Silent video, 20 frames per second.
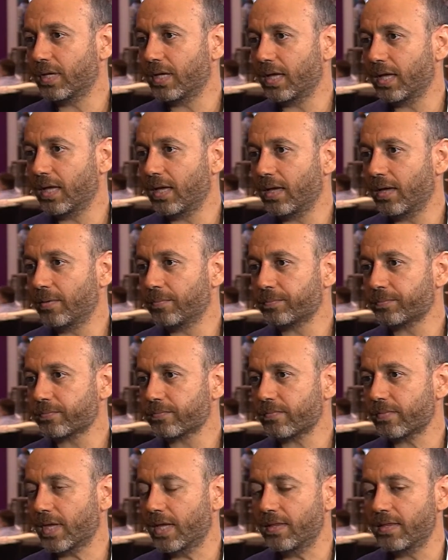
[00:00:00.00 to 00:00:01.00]

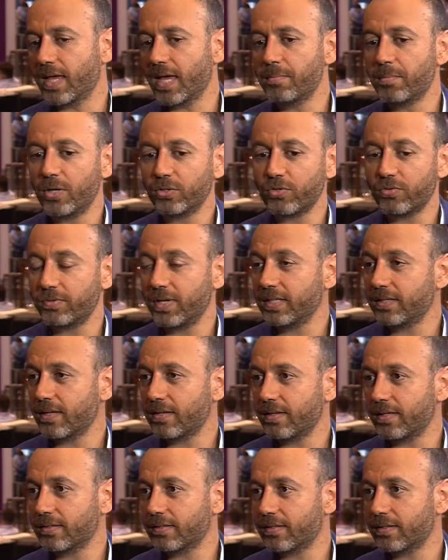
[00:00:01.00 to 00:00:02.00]
the amount of
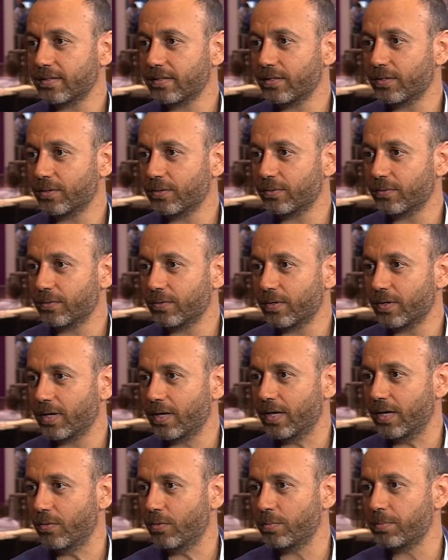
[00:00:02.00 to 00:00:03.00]
data that
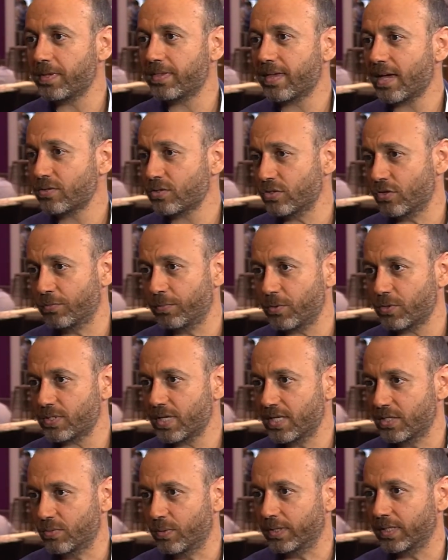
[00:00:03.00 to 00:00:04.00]
would be thousands of
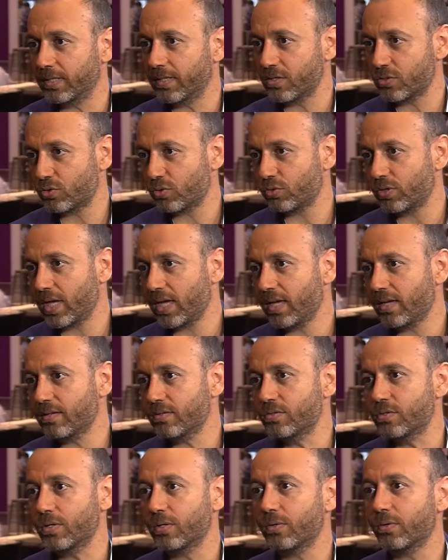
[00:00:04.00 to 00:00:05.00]
percent what it is today.
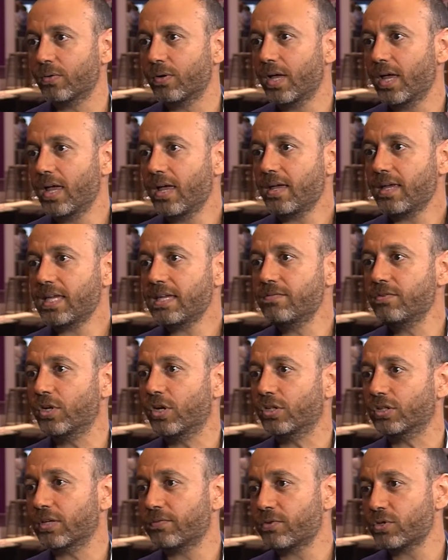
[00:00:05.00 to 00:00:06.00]
So even
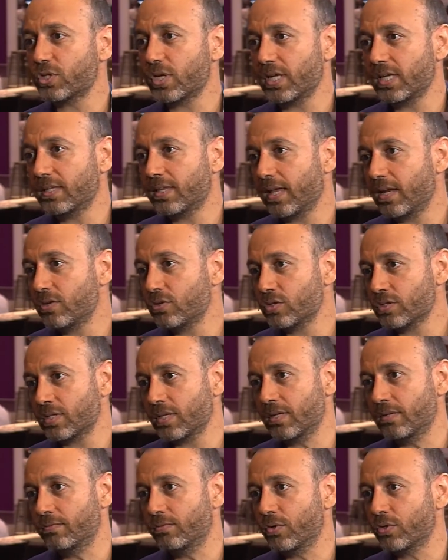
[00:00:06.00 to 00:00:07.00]
artificial intelligence
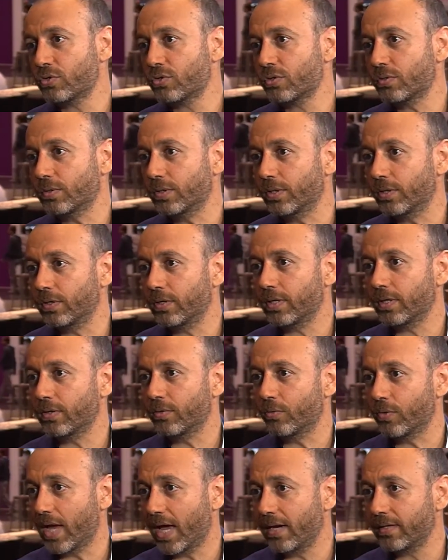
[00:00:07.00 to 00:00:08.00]
and virtual
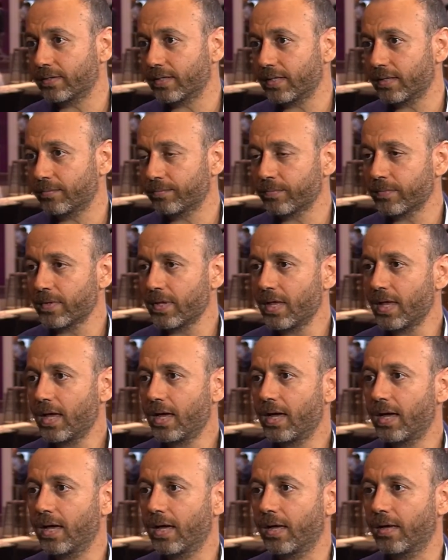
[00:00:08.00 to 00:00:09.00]
reality,
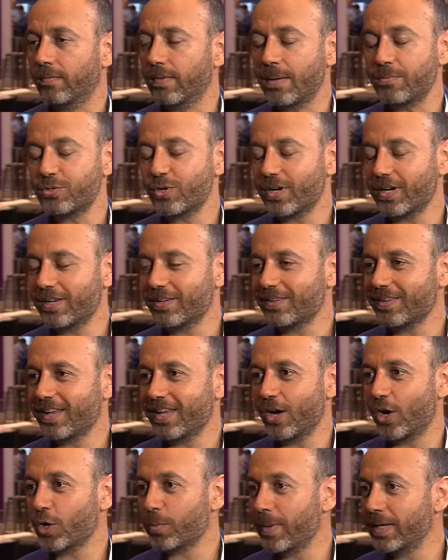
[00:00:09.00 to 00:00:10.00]

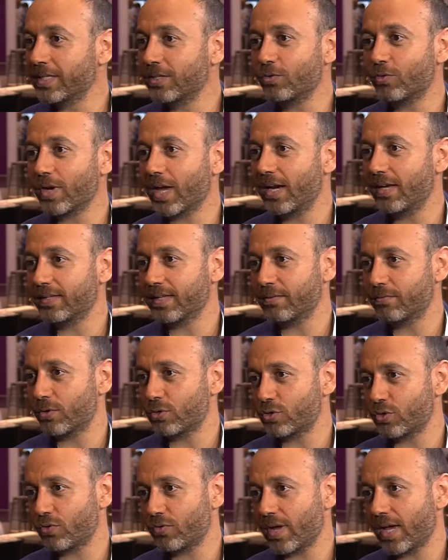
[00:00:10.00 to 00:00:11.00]
augmented reality and
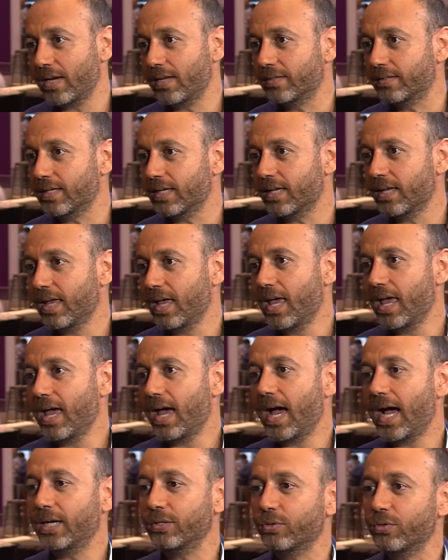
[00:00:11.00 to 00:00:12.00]
virtual reality,
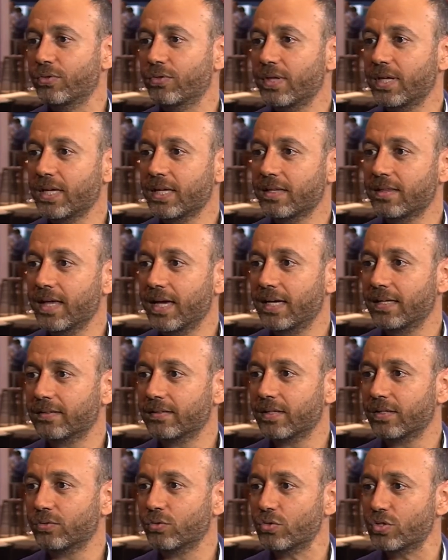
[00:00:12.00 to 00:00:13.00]
I do think
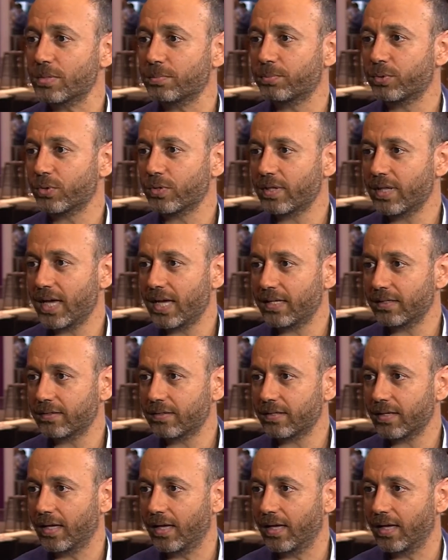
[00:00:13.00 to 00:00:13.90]
that to support that,